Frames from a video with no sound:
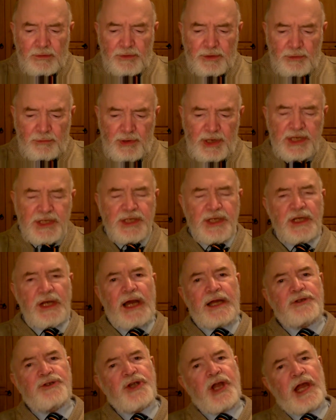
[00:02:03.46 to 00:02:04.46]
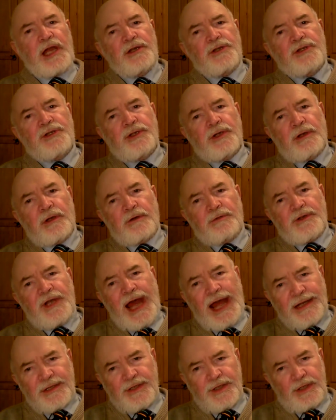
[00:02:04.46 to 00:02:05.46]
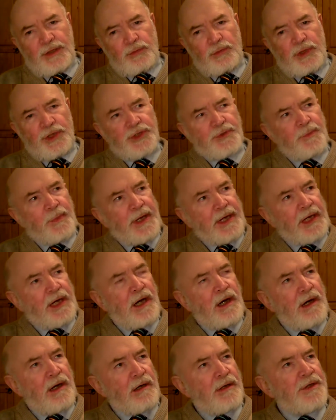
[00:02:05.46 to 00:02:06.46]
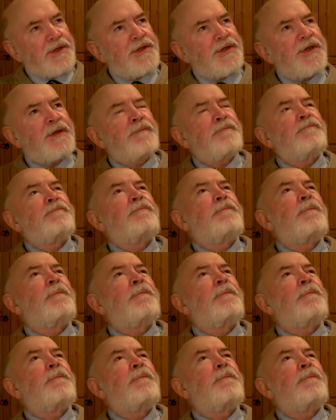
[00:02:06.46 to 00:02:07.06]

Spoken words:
The reason I changed to Lufthansa was because,